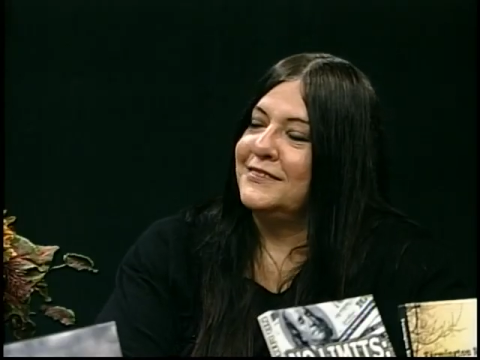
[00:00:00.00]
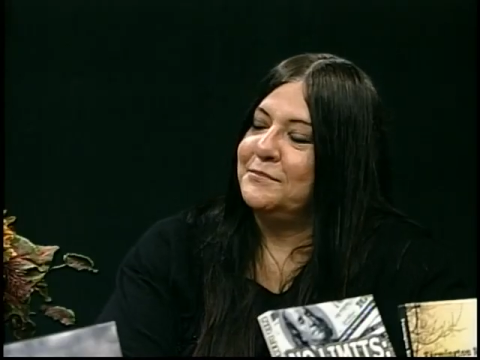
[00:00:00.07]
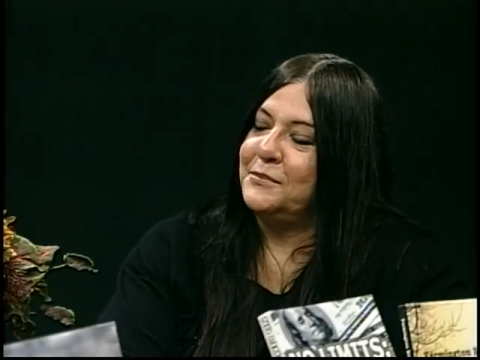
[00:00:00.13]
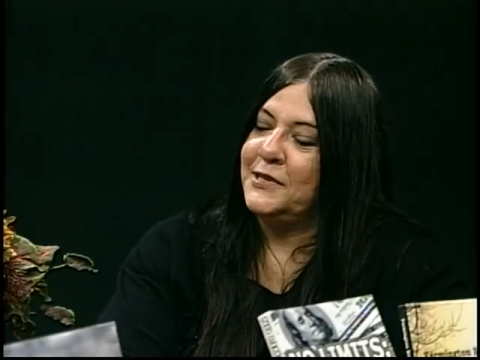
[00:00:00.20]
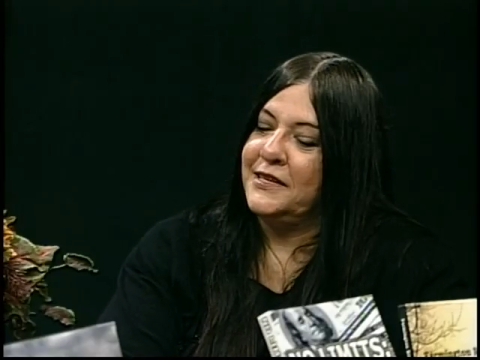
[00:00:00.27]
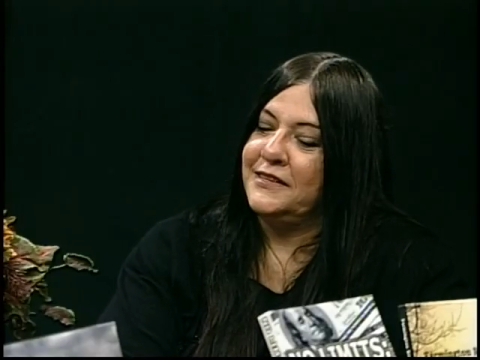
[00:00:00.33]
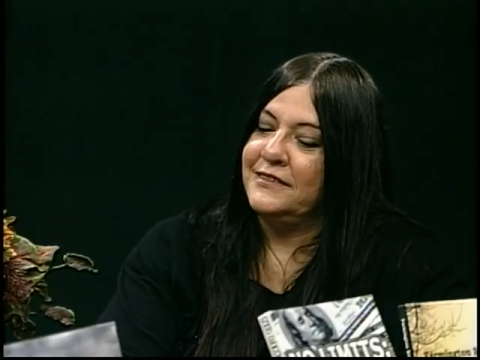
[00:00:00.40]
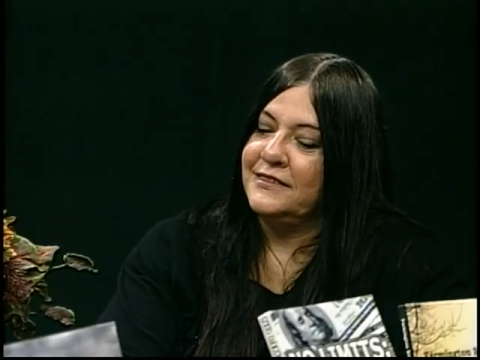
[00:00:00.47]

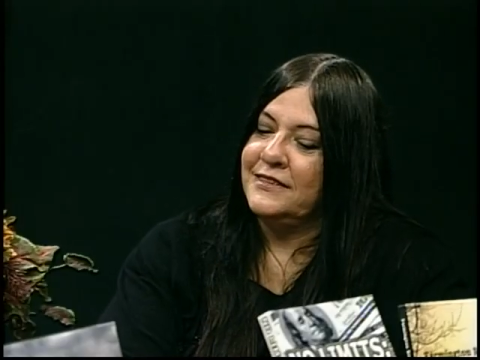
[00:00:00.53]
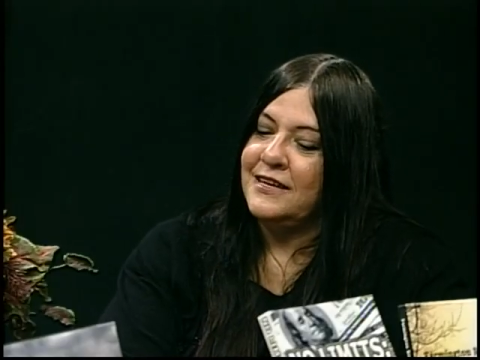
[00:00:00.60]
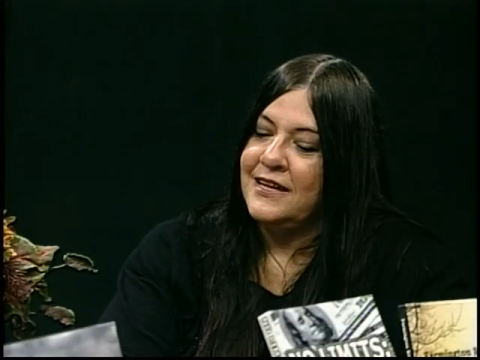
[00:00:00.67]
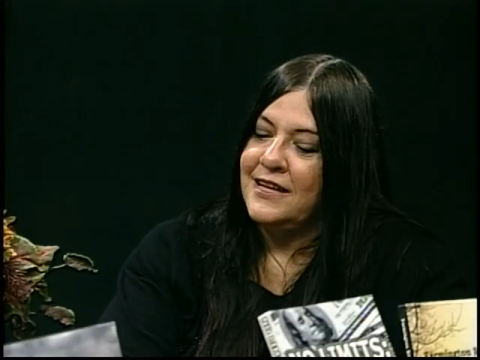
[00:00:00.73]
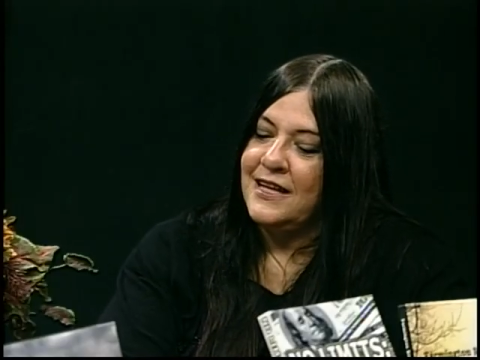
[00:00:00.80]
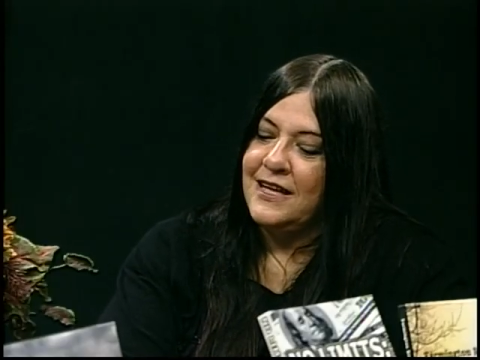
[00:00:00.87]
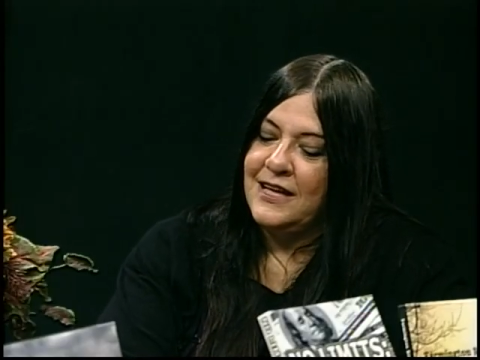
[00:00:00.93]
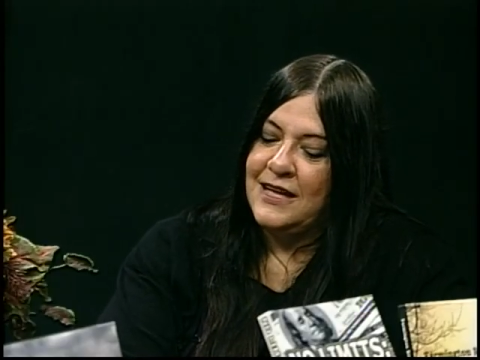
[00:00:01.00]
but.
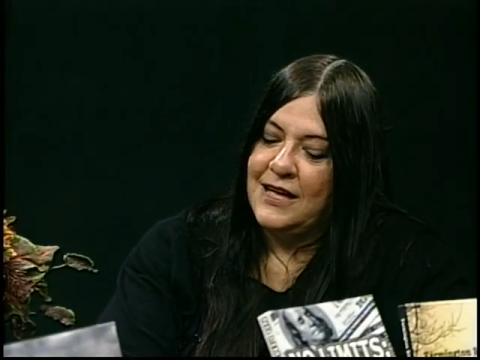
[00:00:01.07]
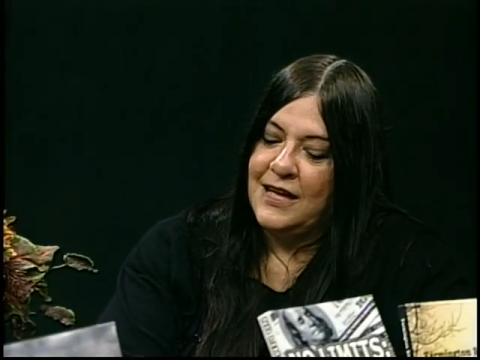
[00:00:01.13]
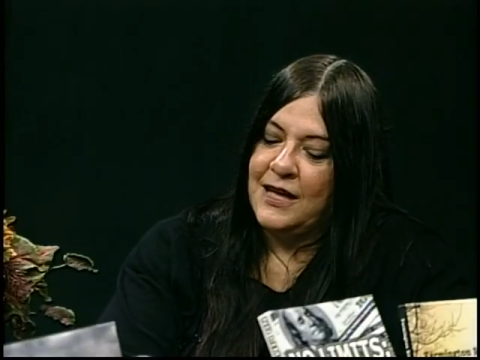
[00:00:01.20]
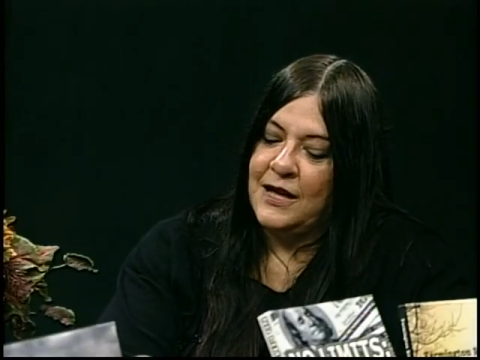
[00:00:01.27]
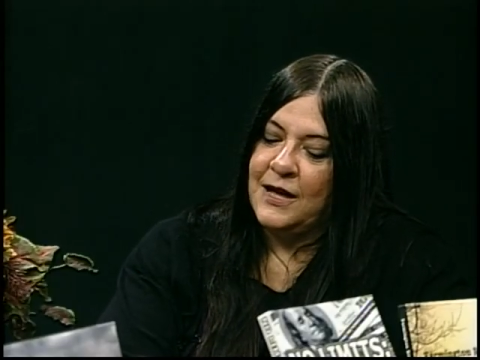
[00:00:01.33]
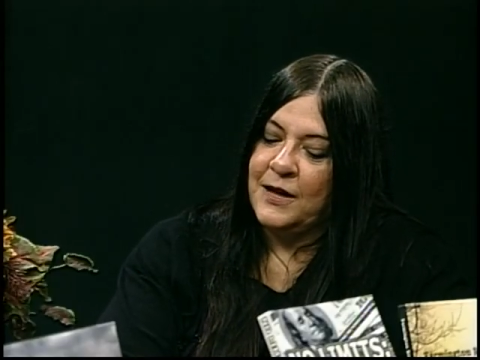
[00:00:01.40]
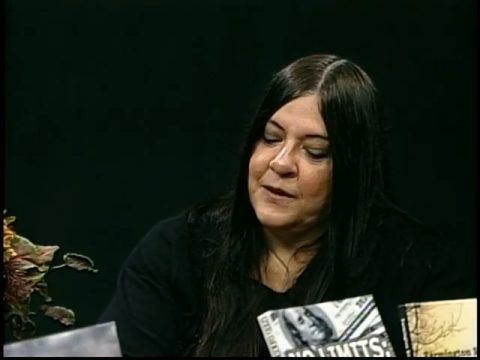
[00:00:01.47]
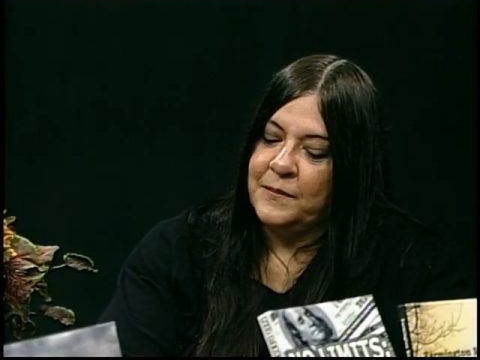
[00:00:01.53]

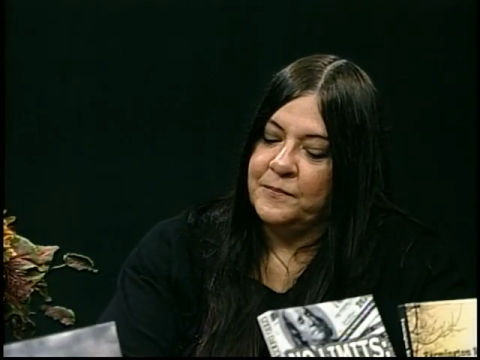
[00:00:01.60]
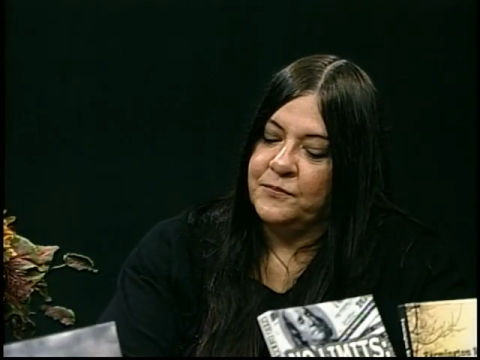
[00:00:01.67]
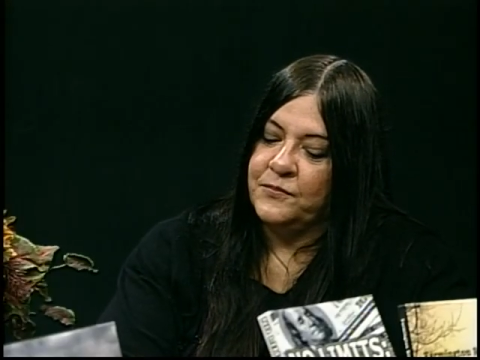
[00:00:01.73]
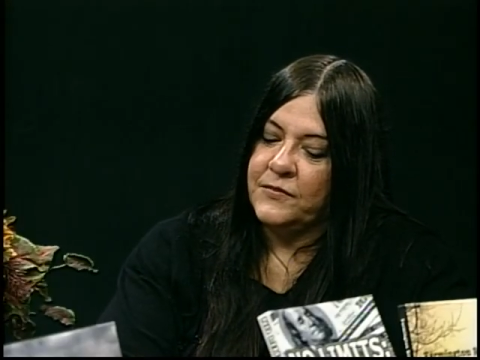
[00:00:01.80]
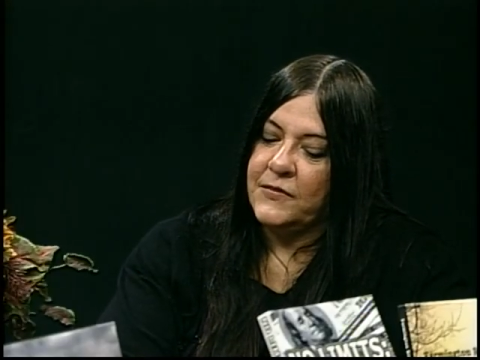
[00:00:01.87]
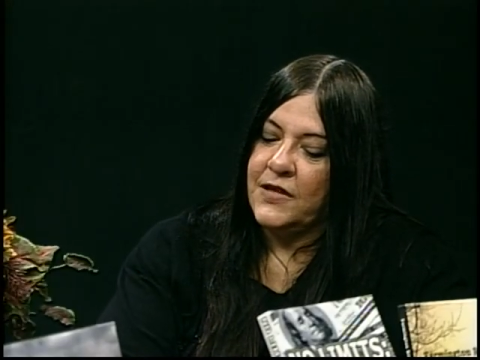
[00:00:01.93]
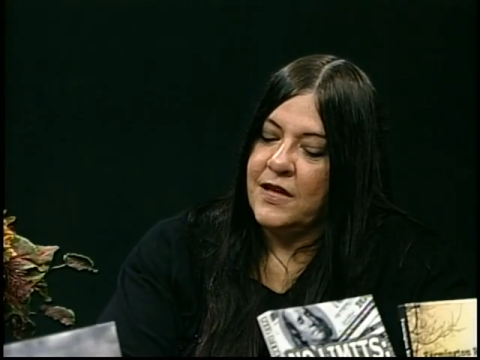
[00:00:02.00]
Um,